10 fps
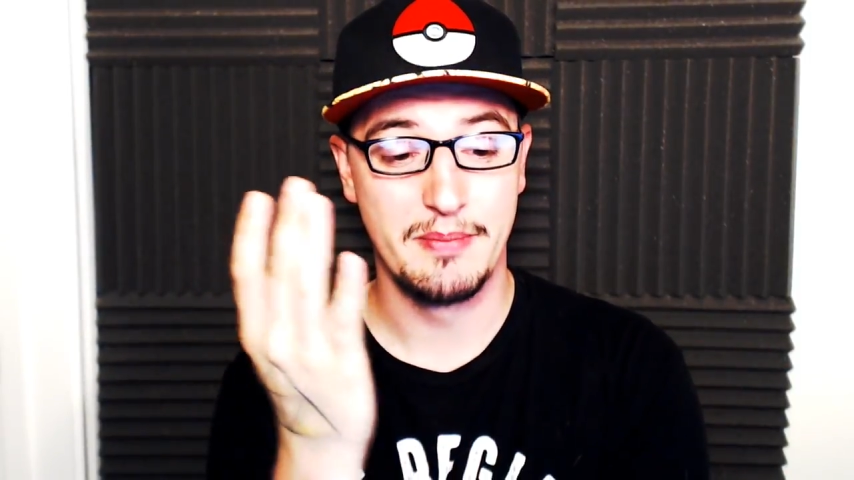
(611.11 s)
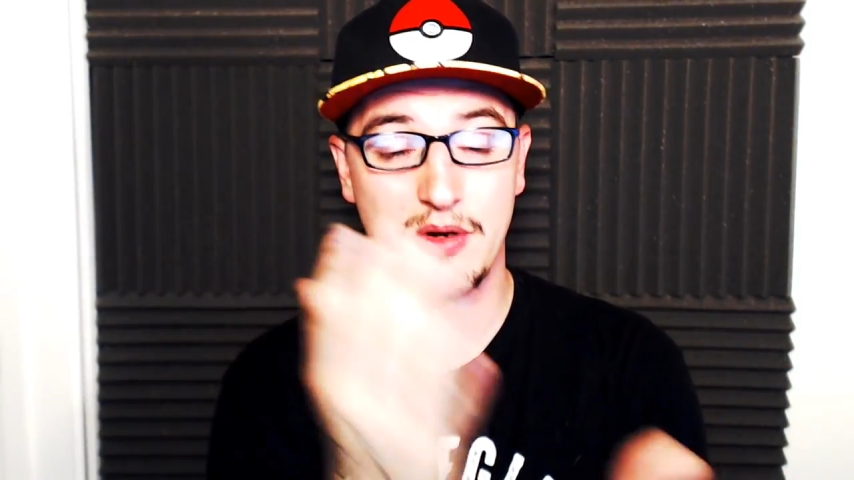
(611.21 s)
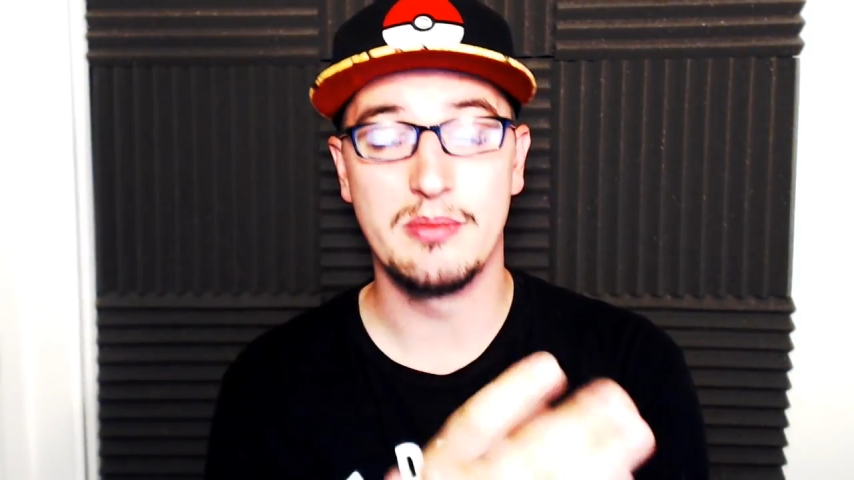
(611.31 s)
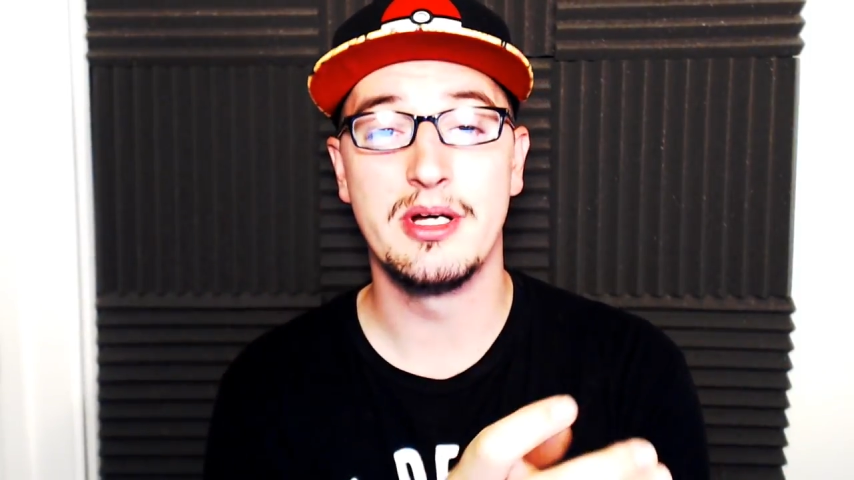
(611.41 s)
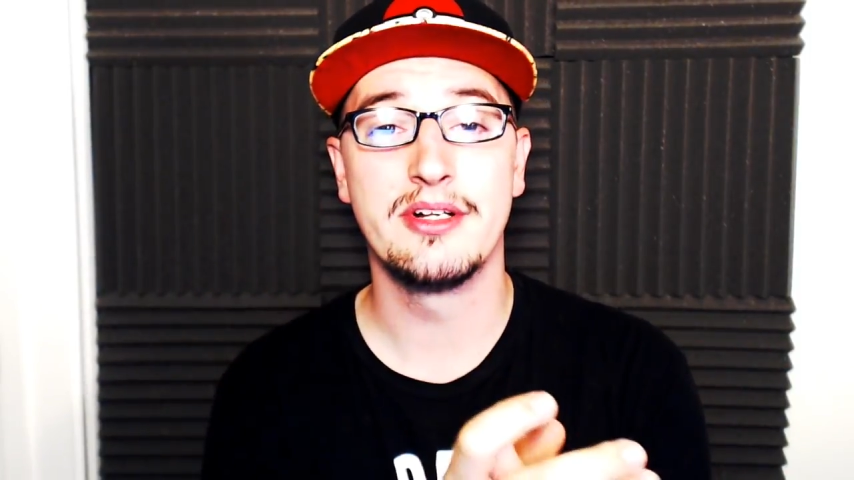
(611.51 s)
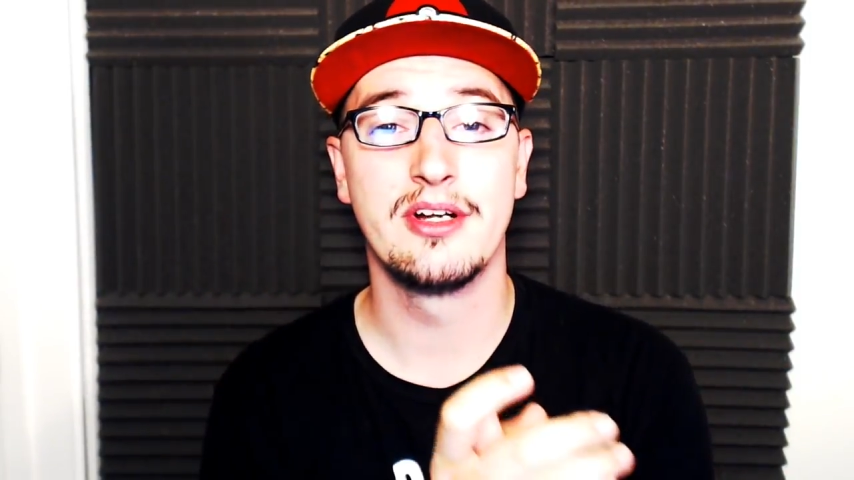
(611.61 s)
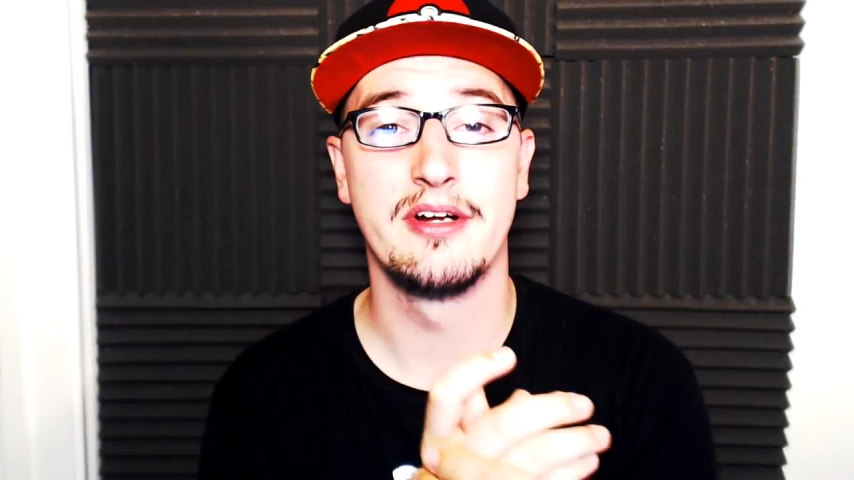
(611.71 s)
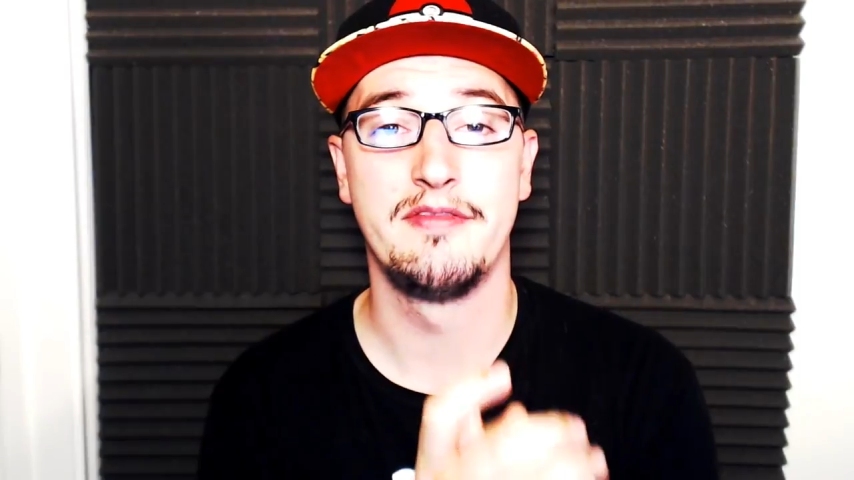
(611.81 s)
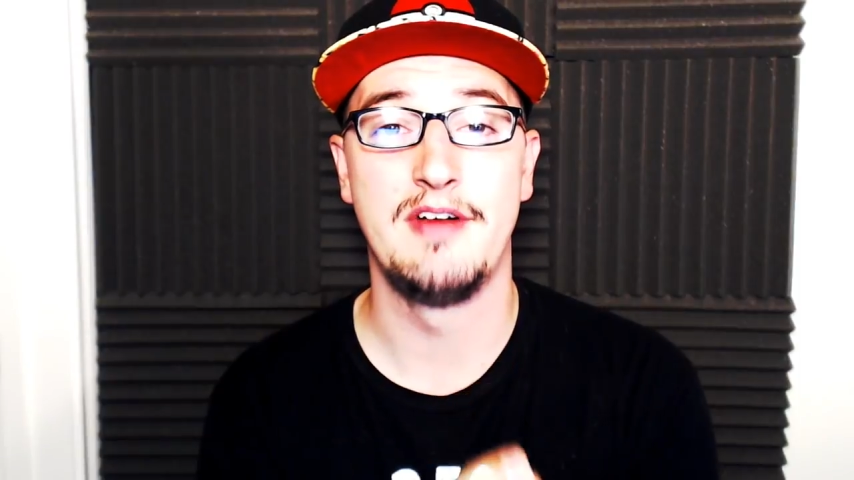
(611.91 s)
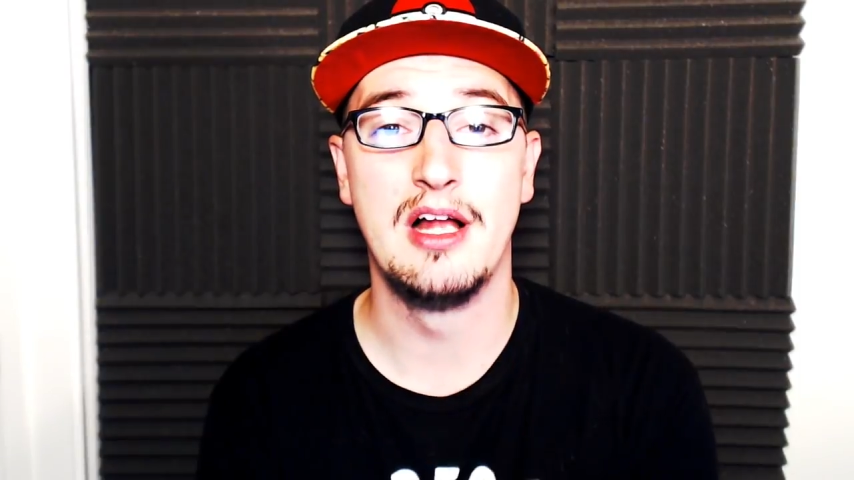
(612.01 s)
Pokemon are
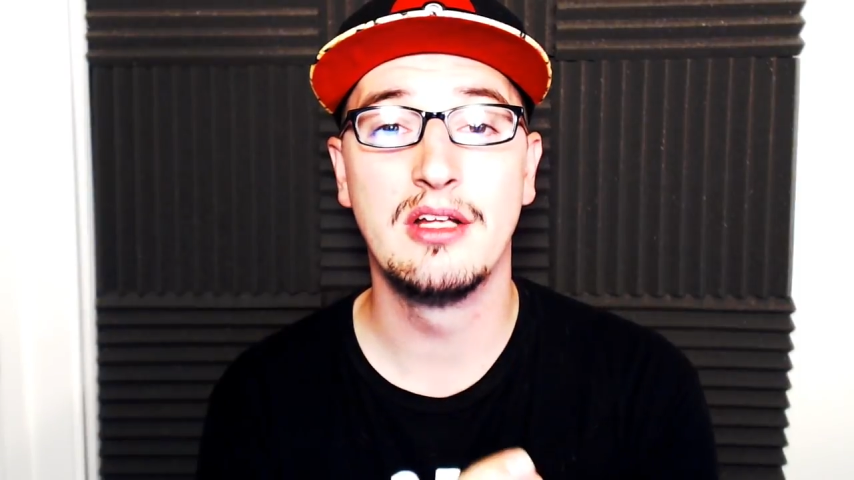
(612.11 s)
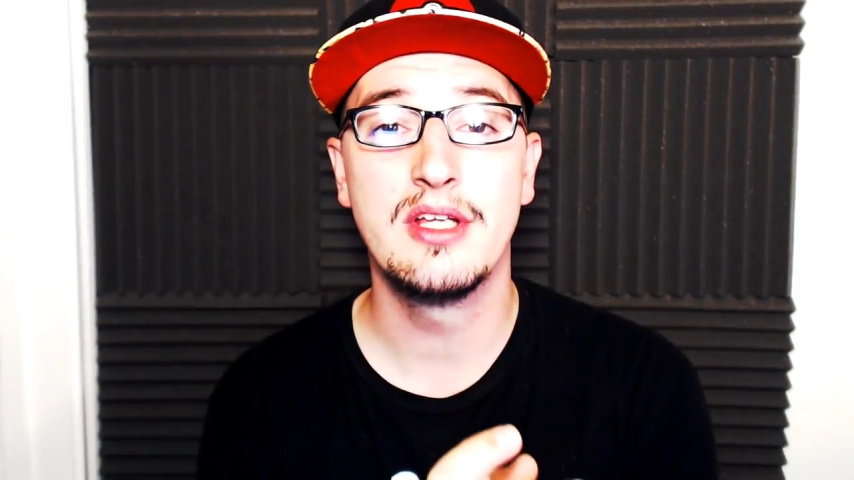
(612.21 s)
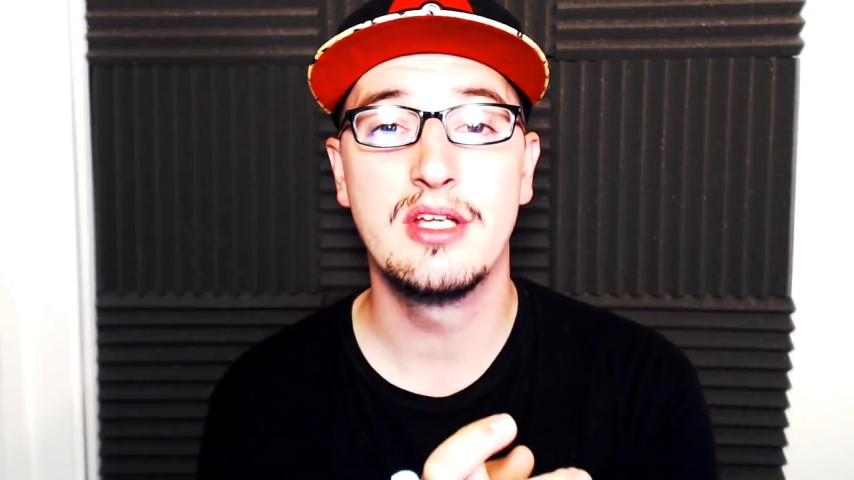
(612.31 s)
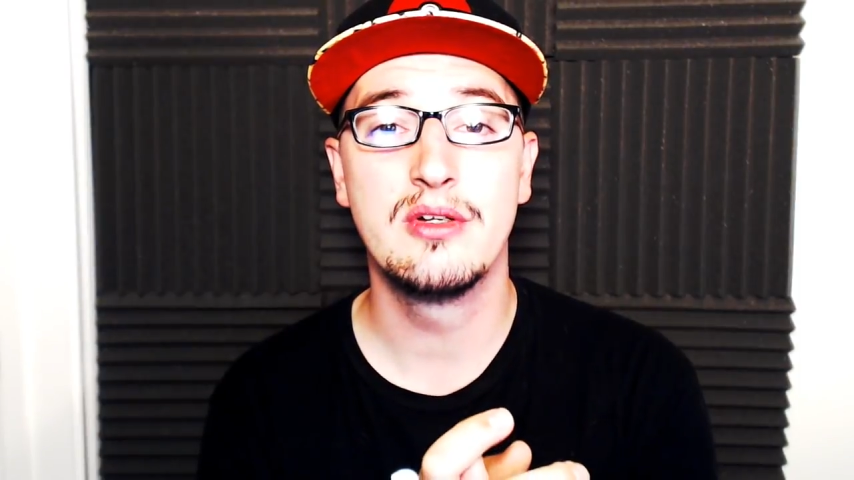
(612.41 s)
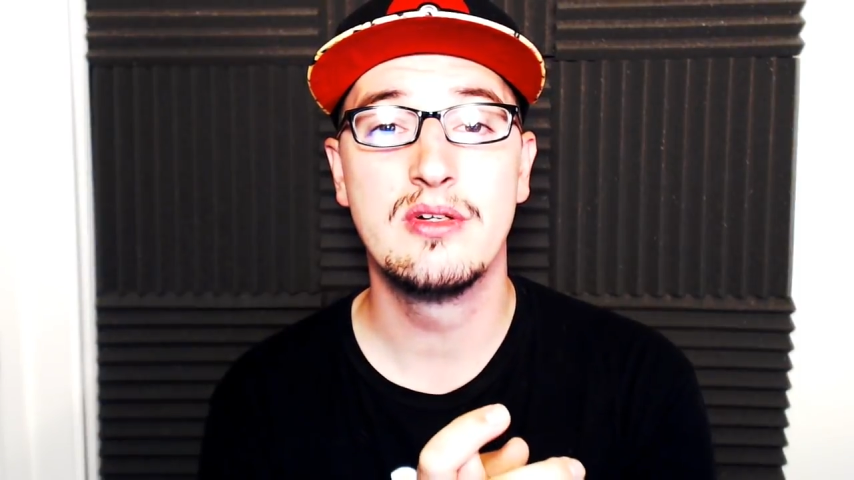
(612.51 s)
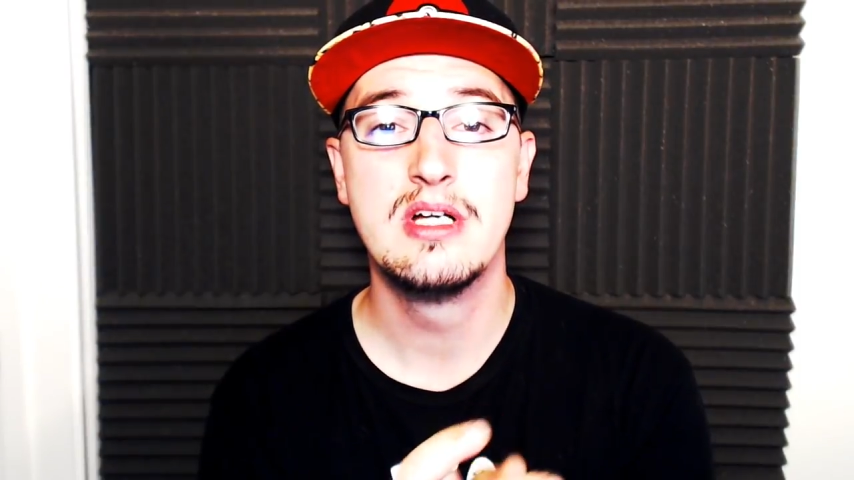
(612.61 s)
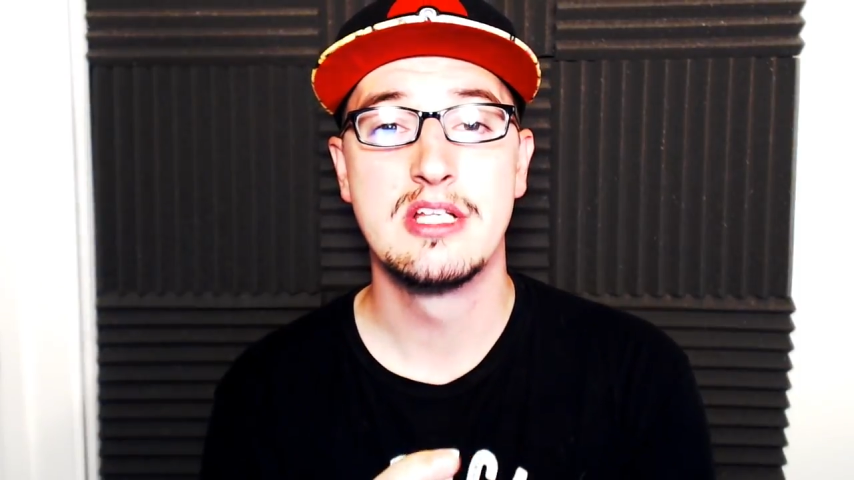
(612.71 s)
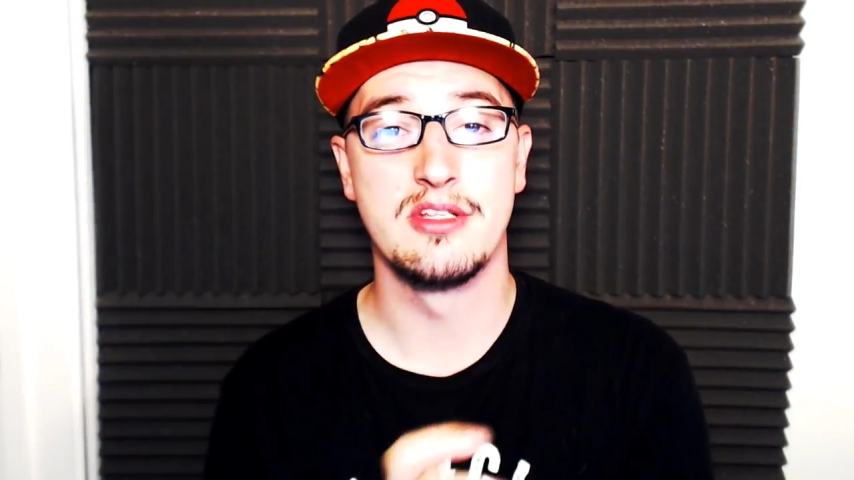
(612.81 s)
going to follow you.